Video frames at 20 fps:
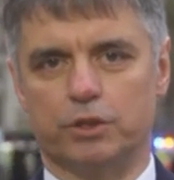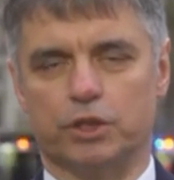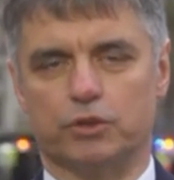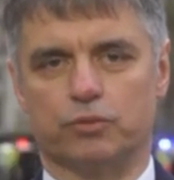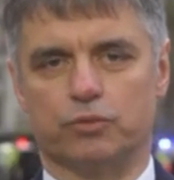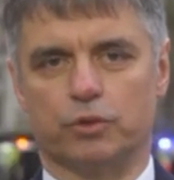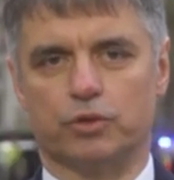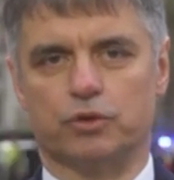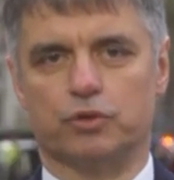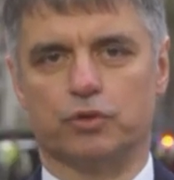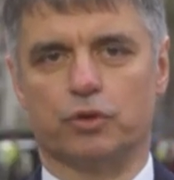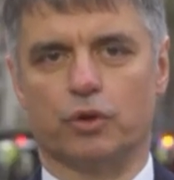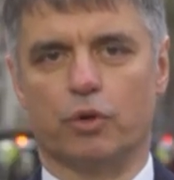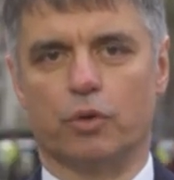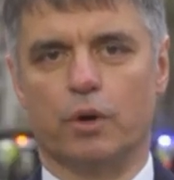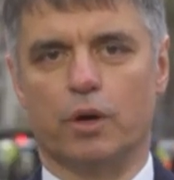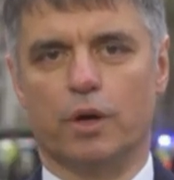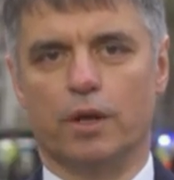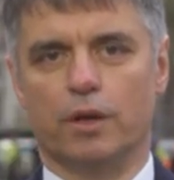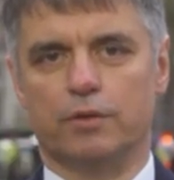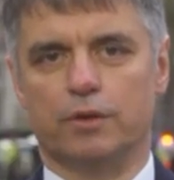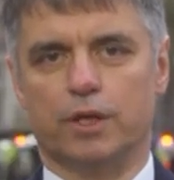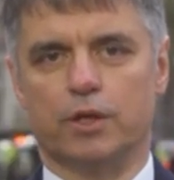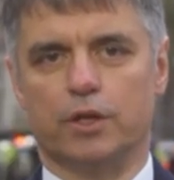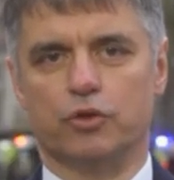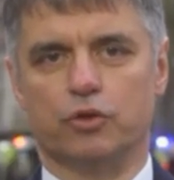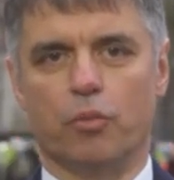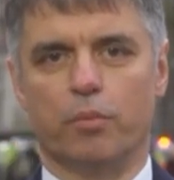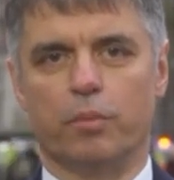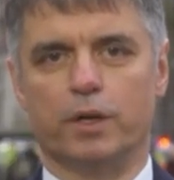We just want to know
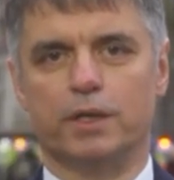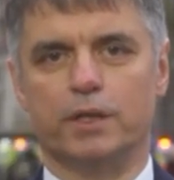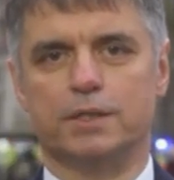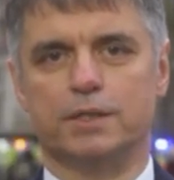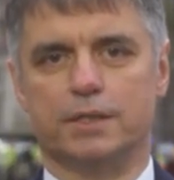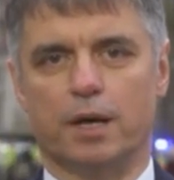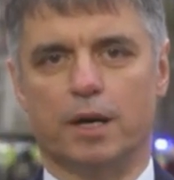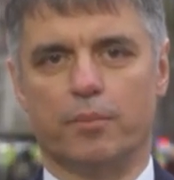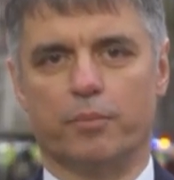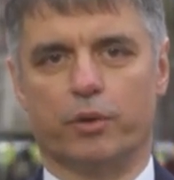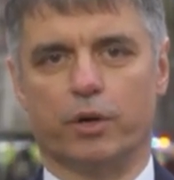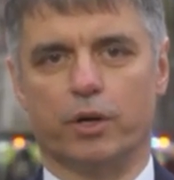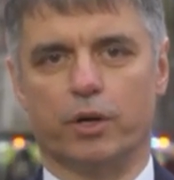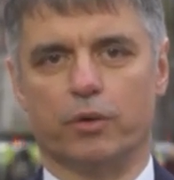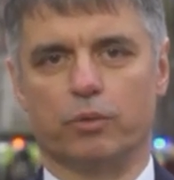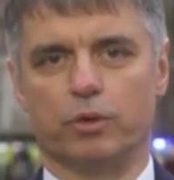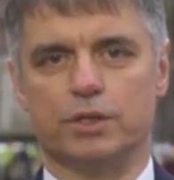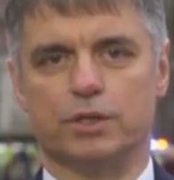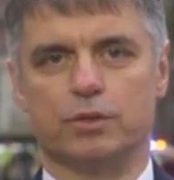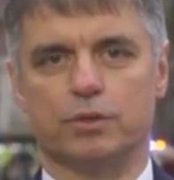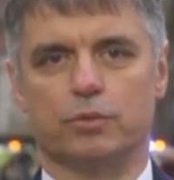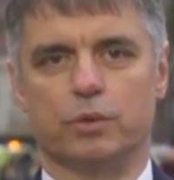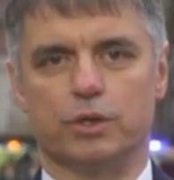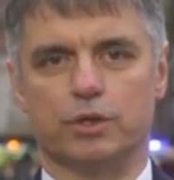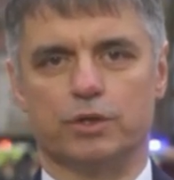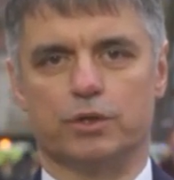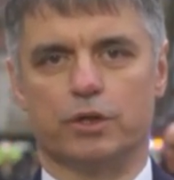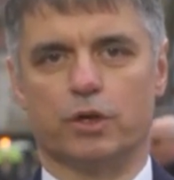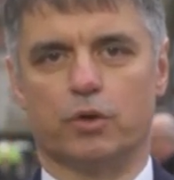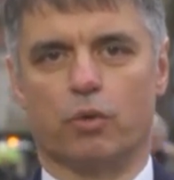that nobody is tampering with
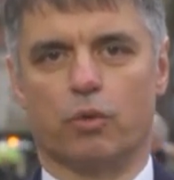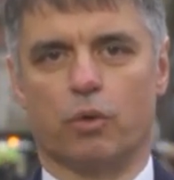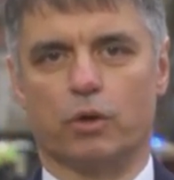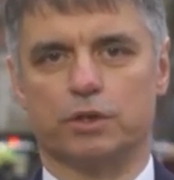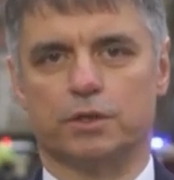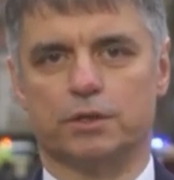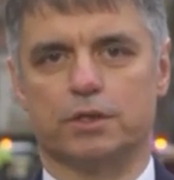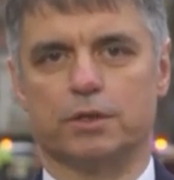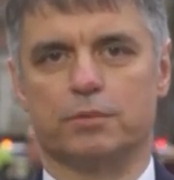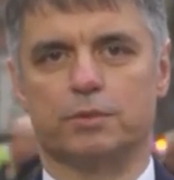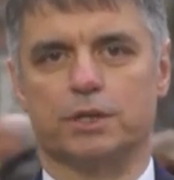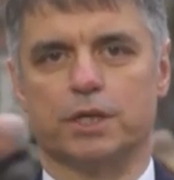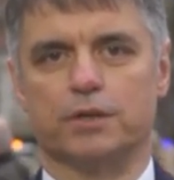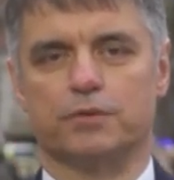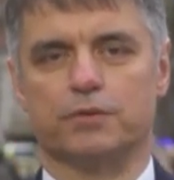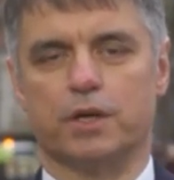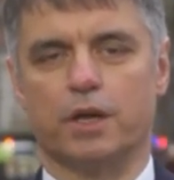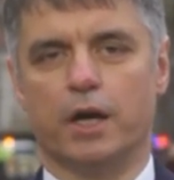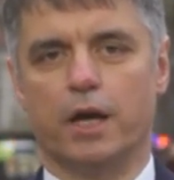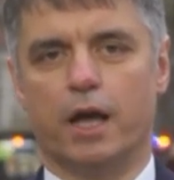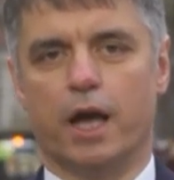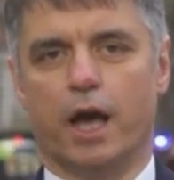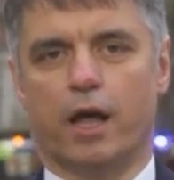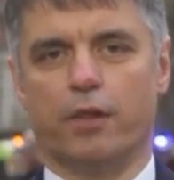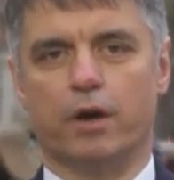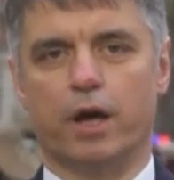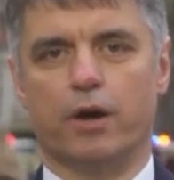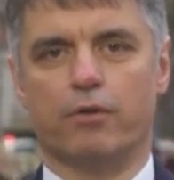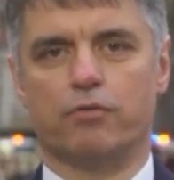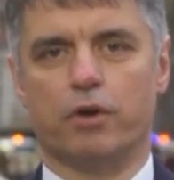the recordings themselves,
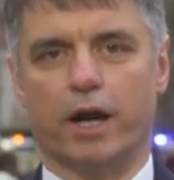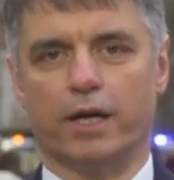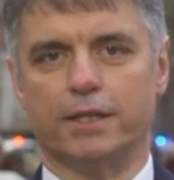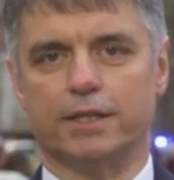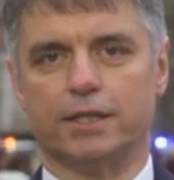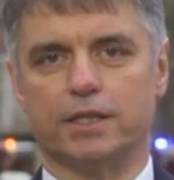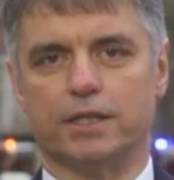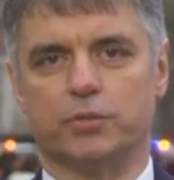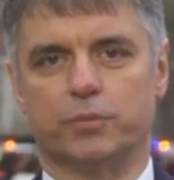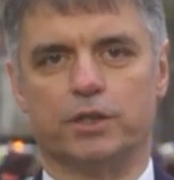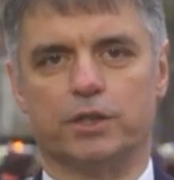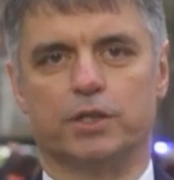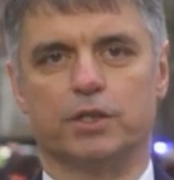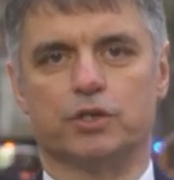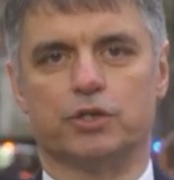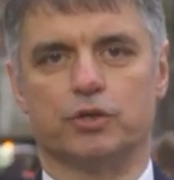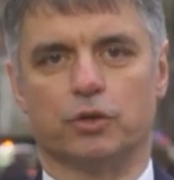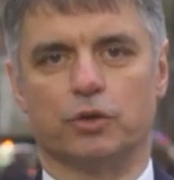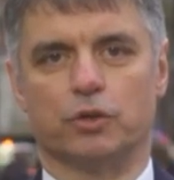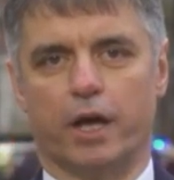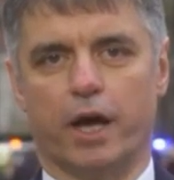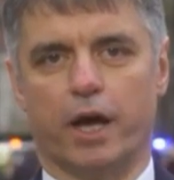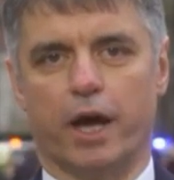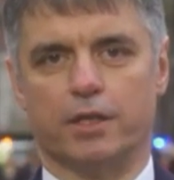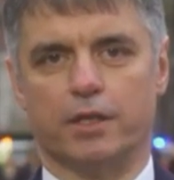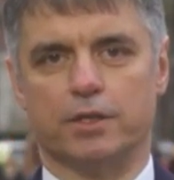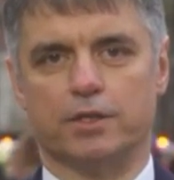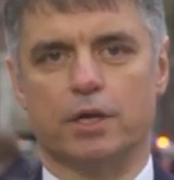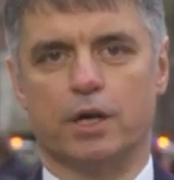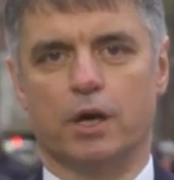and we have right expertise on the
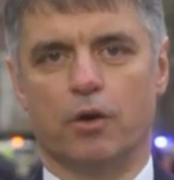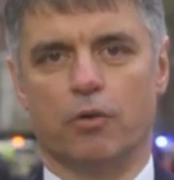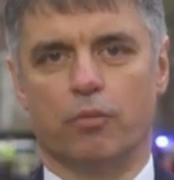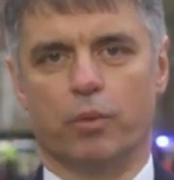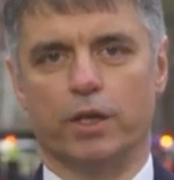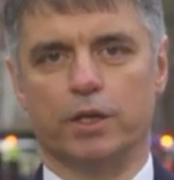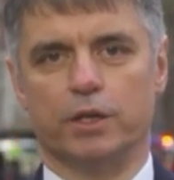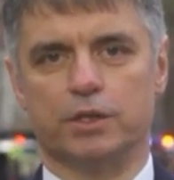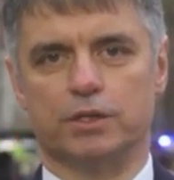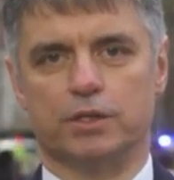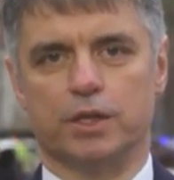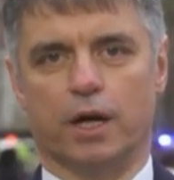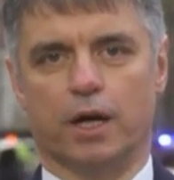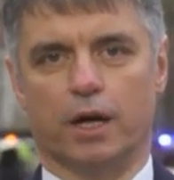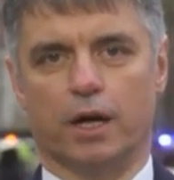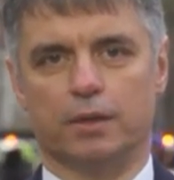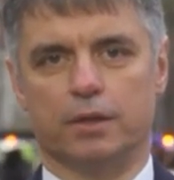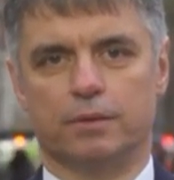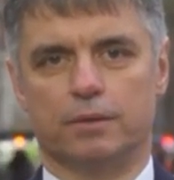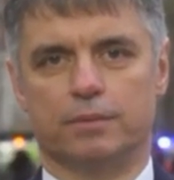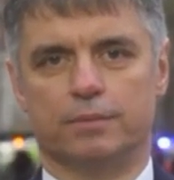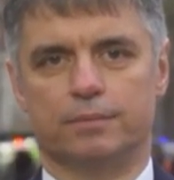hands when it's done.